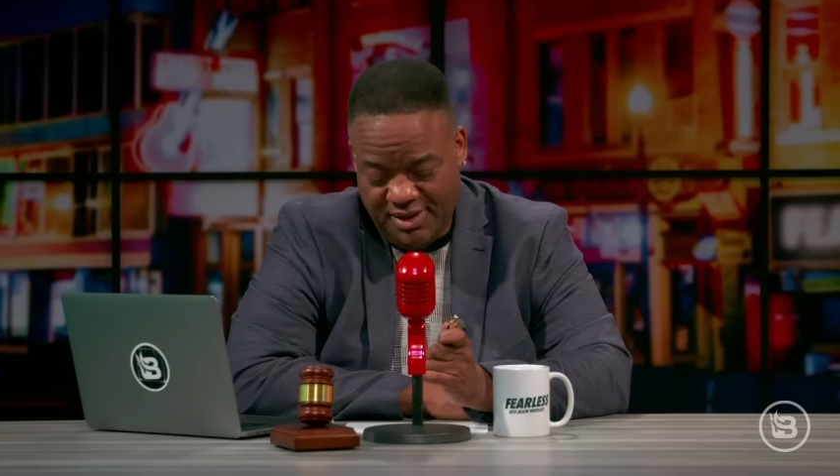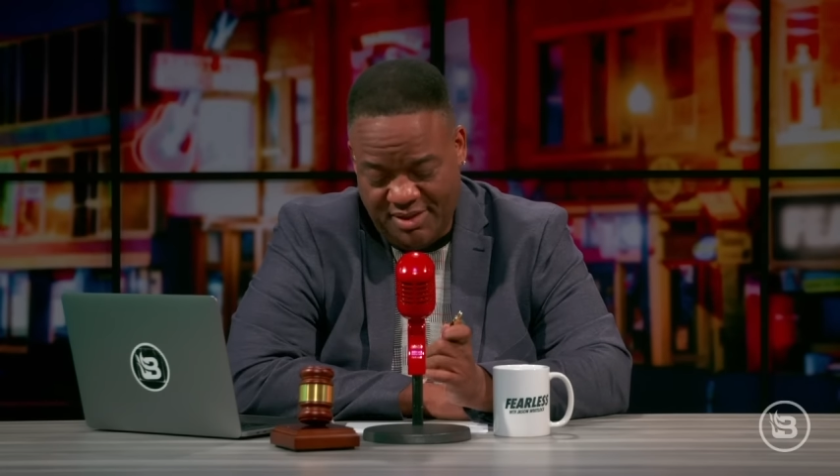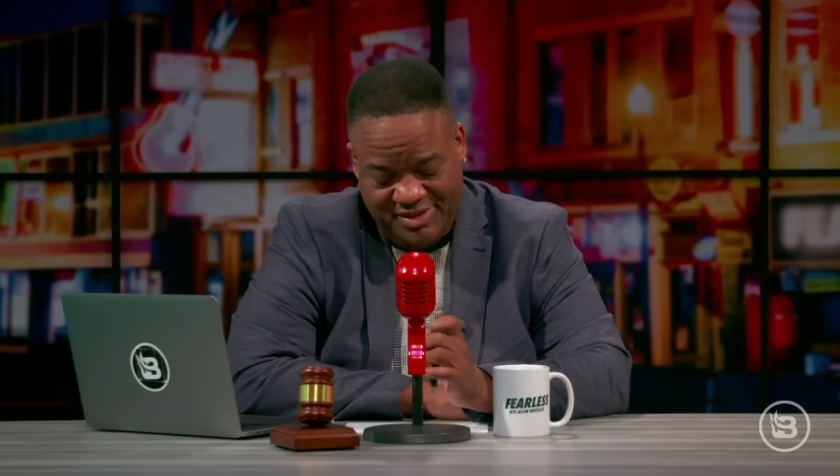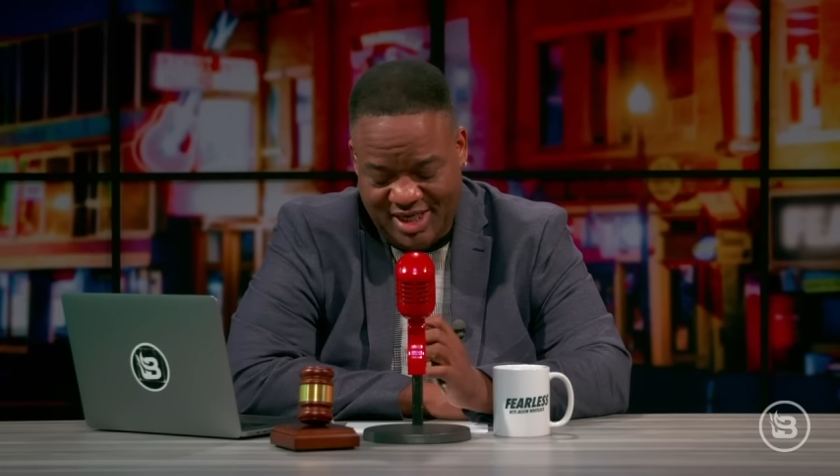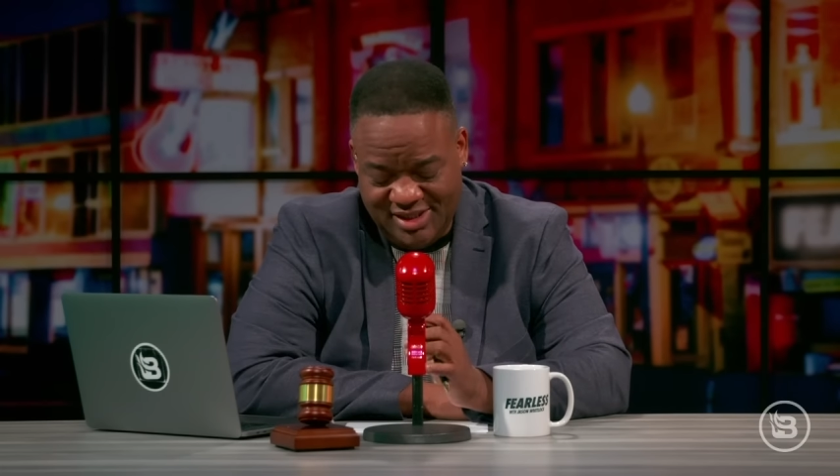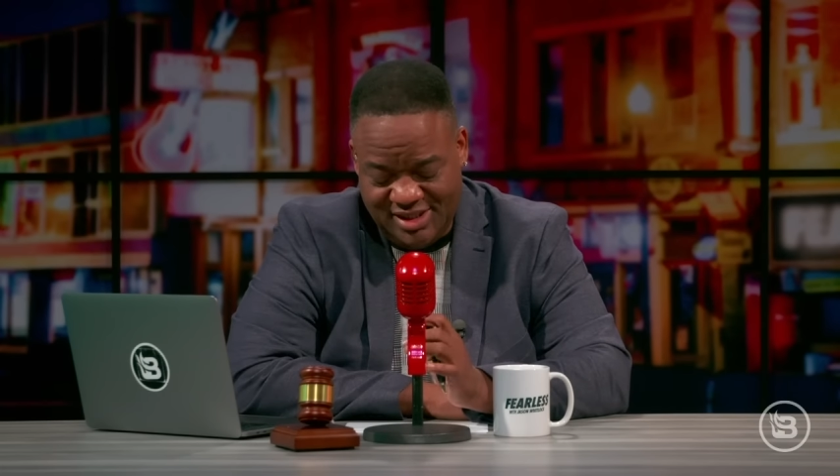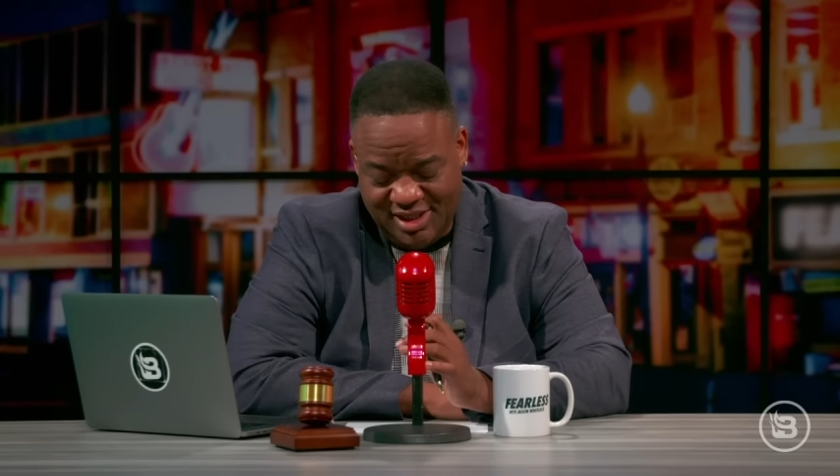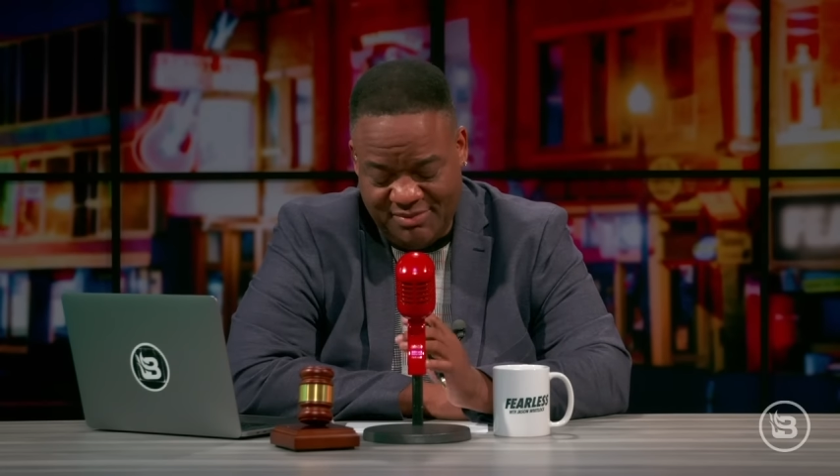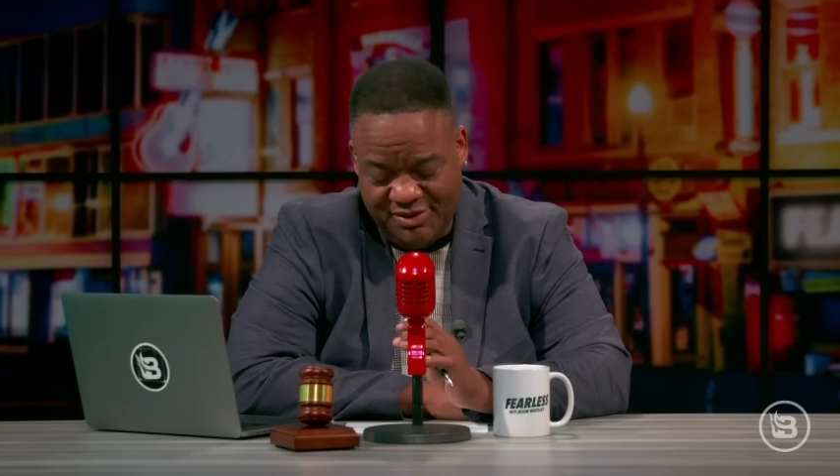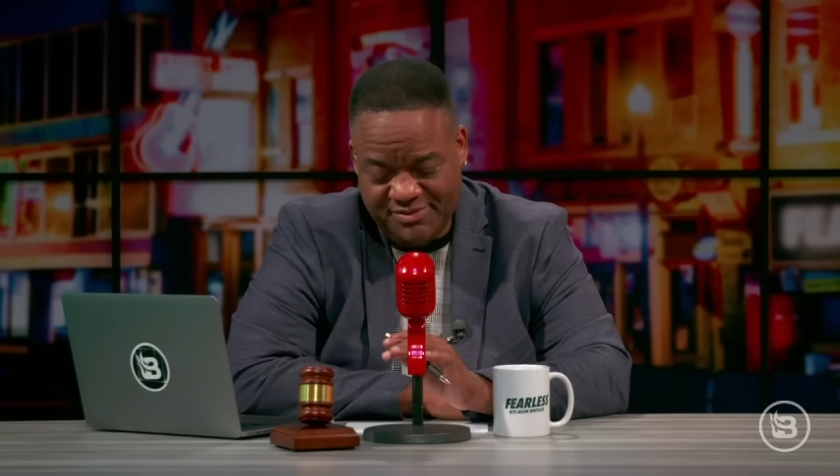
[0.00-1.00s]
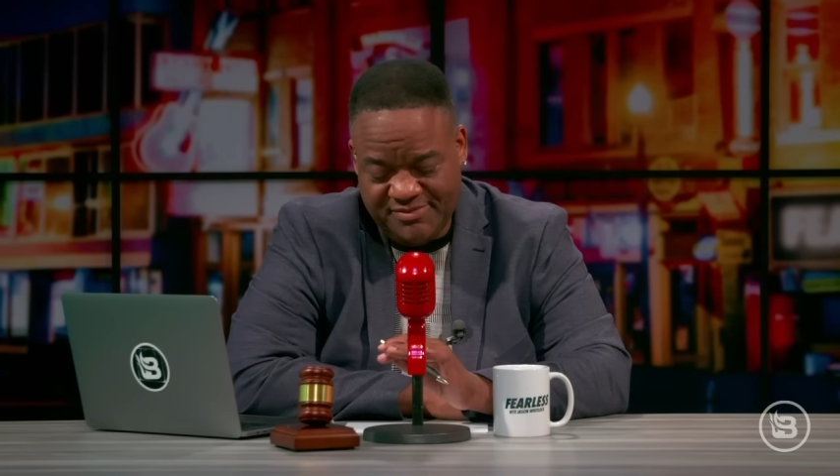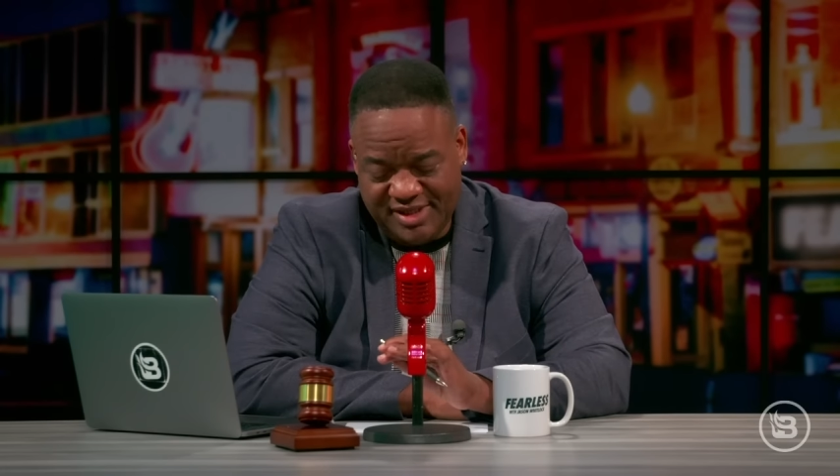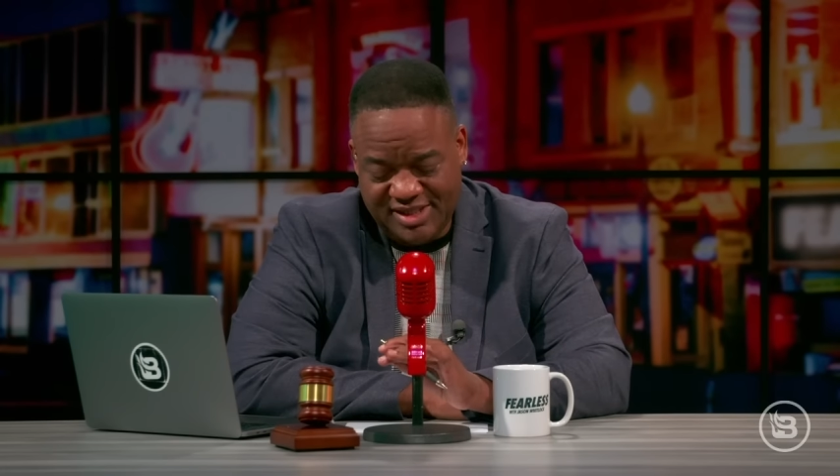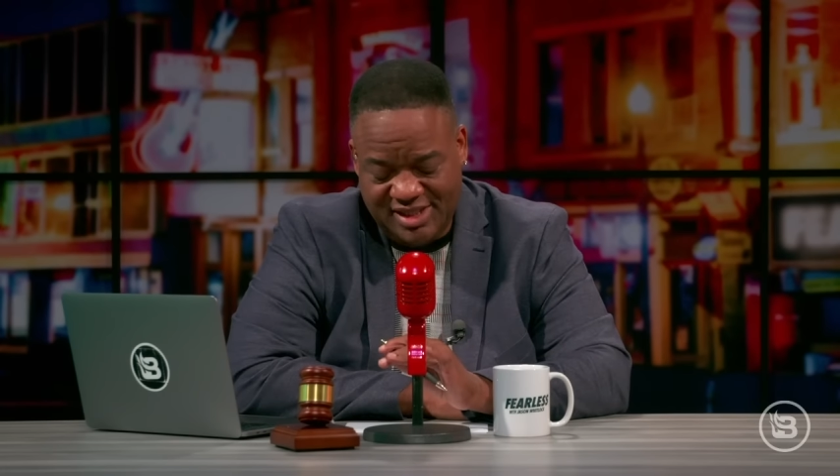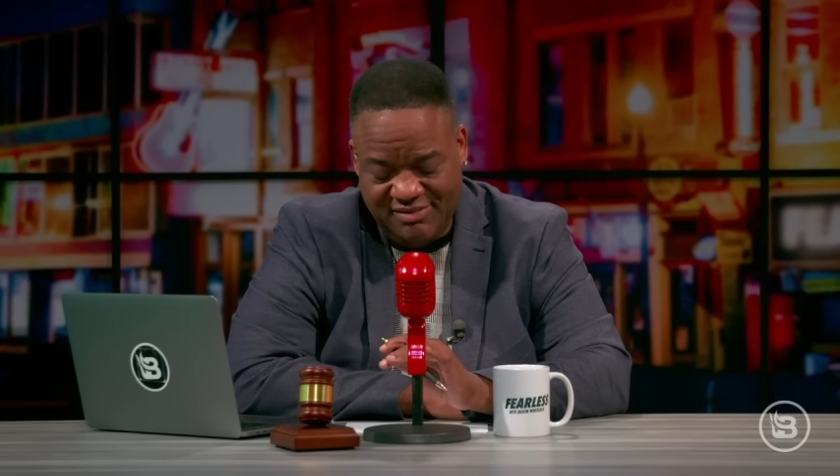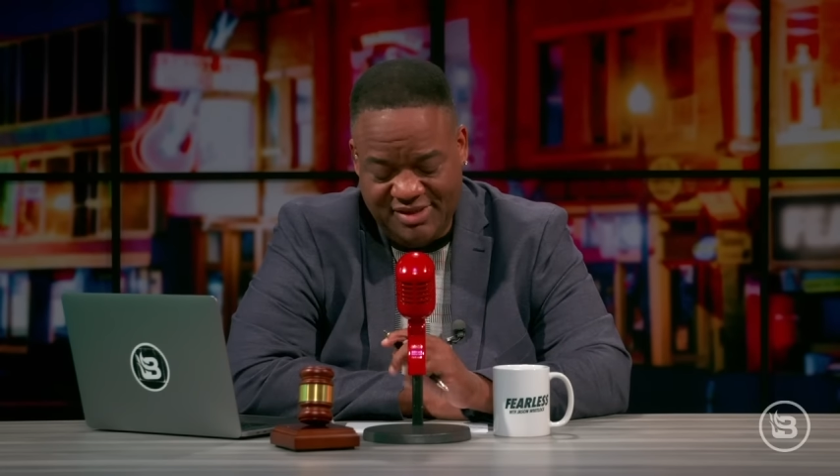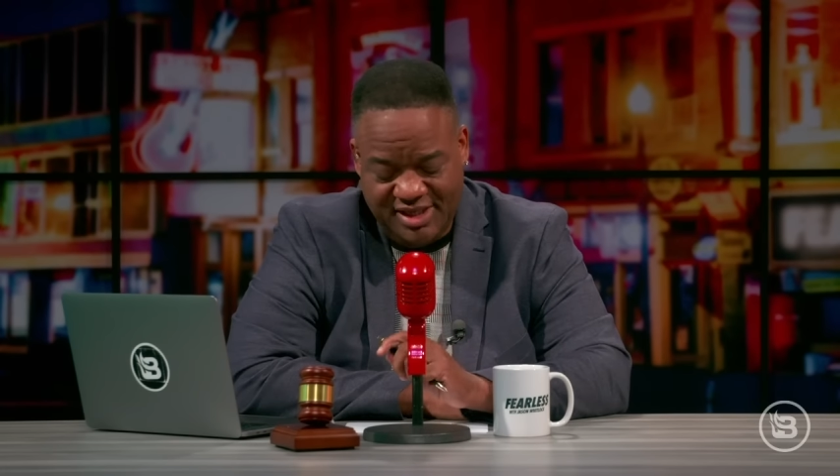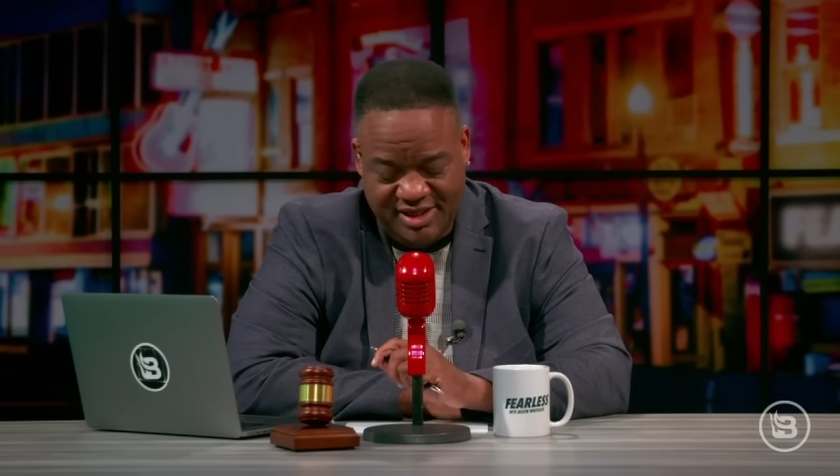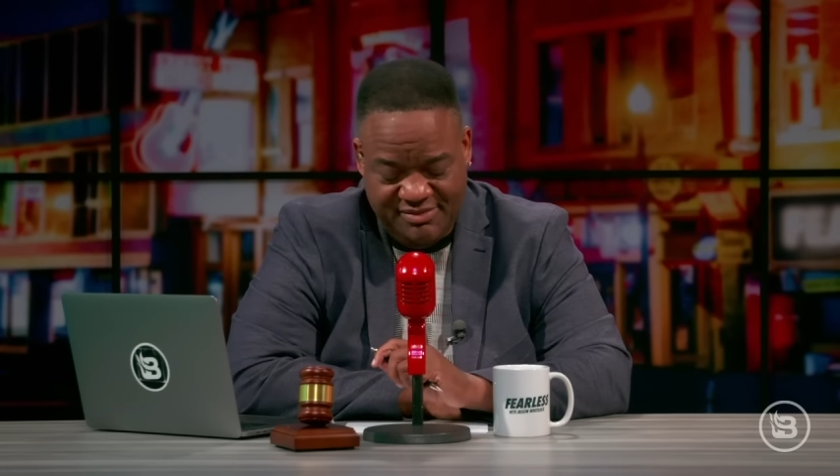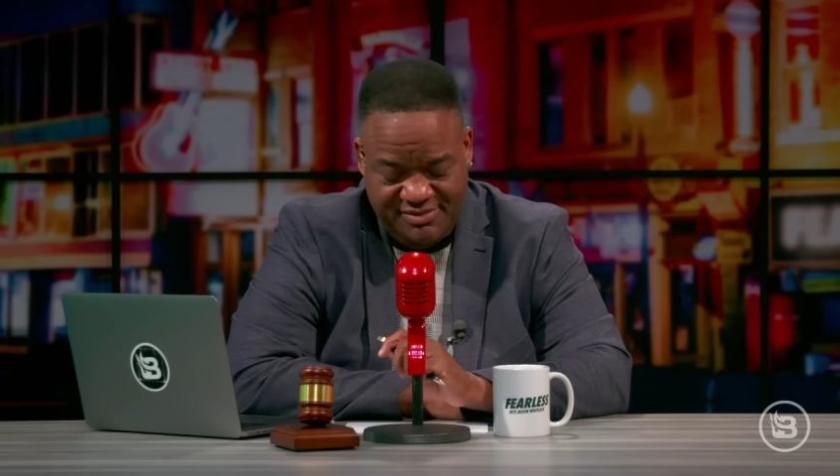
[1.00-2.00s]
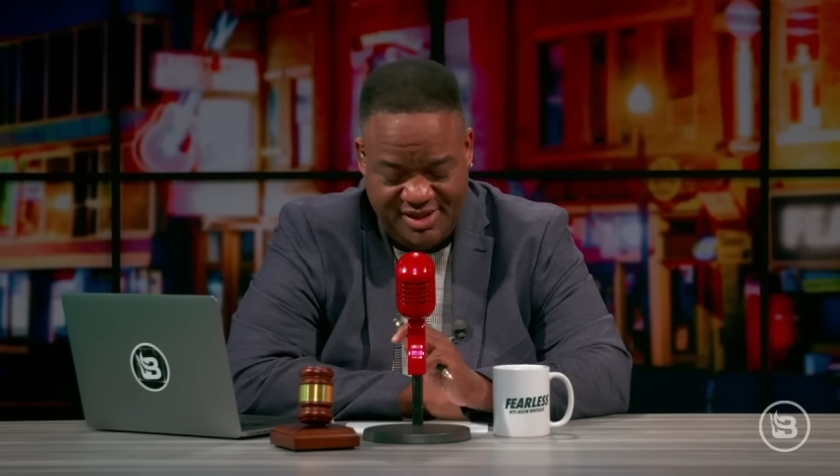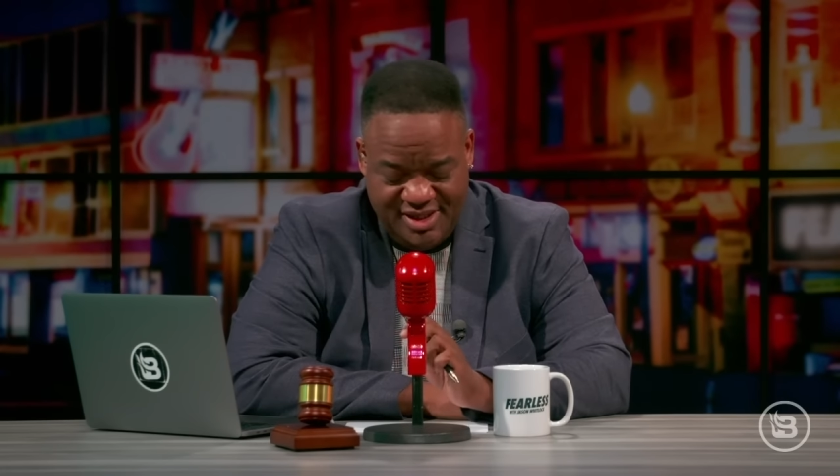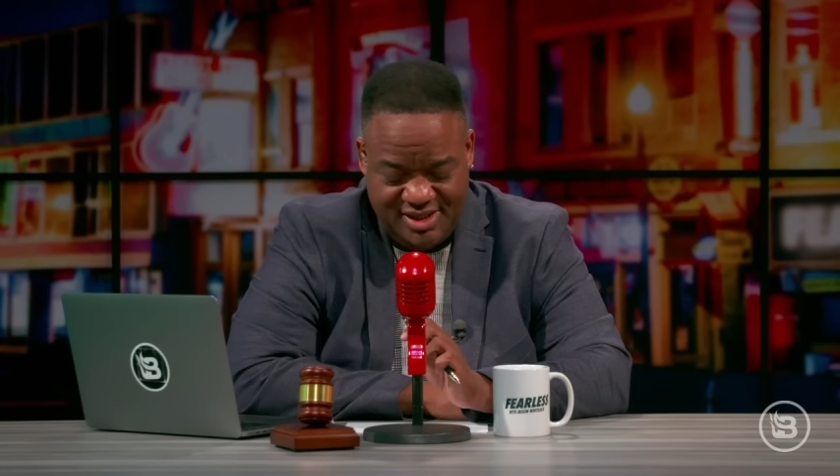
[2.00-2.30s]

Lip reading: not TJ Moe, Steve Kim,